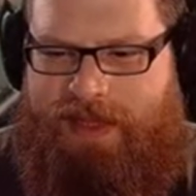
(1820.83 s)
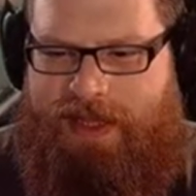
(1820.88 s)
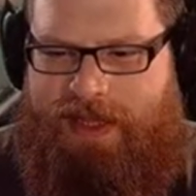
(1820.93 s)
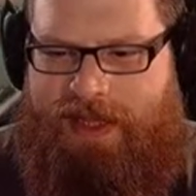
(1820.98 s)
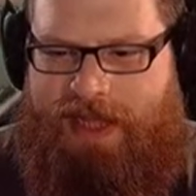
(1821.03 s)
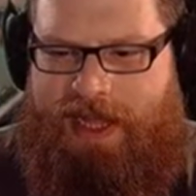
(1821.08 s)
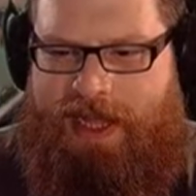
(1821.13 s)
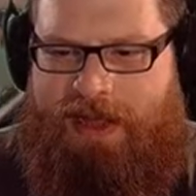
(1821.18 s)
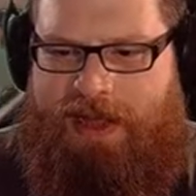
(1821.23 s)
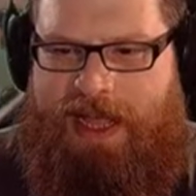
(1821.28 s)

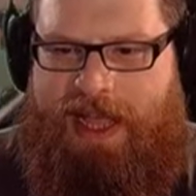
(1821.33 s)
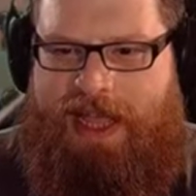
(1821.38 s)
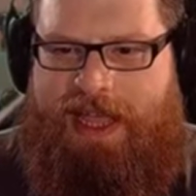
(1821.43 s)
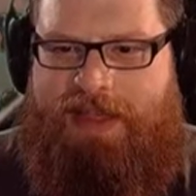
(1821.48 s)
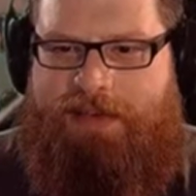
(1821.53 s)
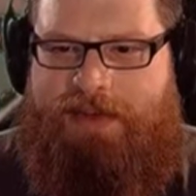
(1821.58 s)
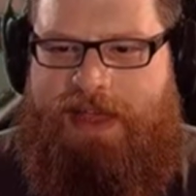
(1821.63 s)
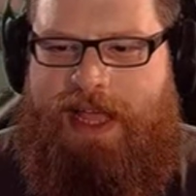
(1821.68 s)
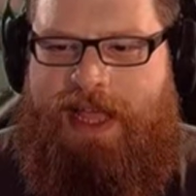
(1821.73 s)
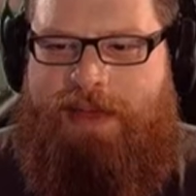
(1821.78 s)

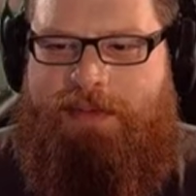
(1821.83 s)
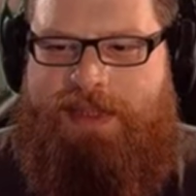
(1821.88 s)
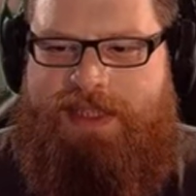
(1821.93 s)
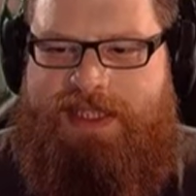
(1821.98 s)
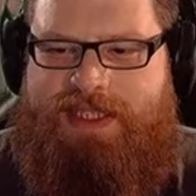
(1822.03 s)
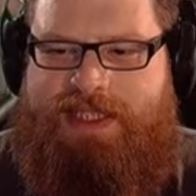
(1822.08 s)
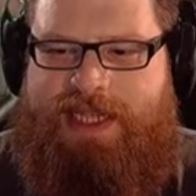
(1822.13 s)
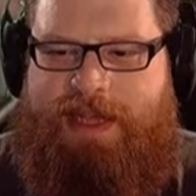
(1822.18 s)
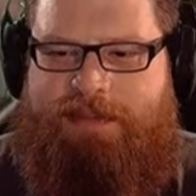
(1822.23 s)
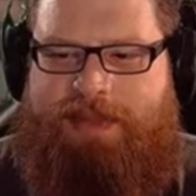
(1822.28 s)
I will
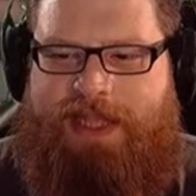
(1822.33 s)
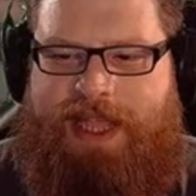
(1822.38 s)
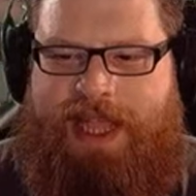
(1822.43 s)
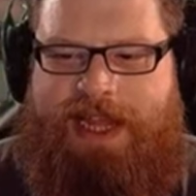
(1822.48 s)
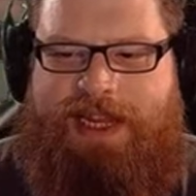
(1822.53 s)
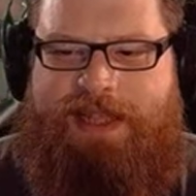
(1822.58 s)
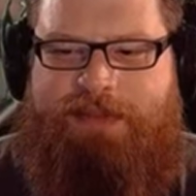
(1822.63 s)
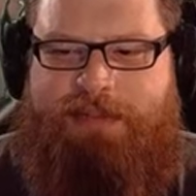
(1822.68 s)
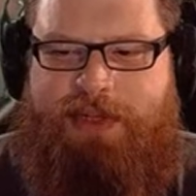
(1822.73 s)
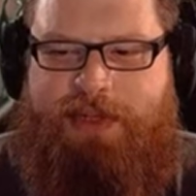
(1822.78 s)
accept
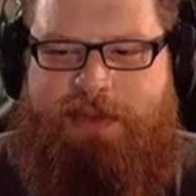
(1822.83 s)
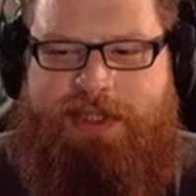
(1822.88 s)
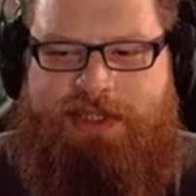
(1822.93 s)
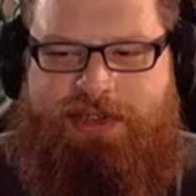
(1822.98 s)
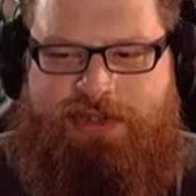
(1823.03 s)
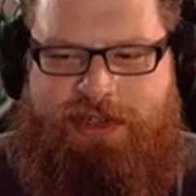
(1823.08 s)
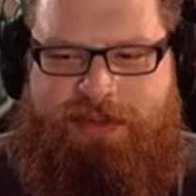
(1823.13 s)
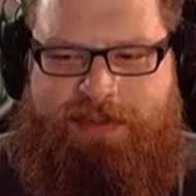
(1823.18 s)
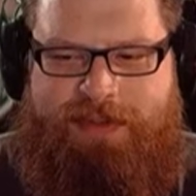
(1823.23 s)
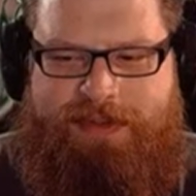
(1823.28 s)
any beauty
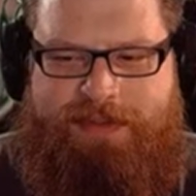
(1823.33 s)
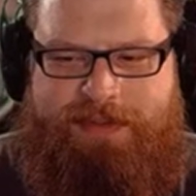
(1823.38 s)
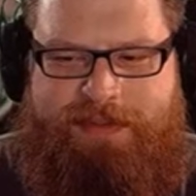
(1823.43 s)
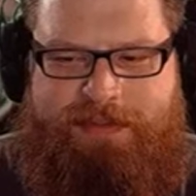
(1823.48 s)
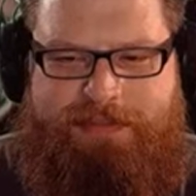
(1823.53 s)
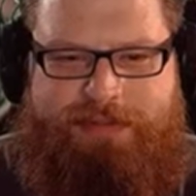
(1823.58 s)
treatment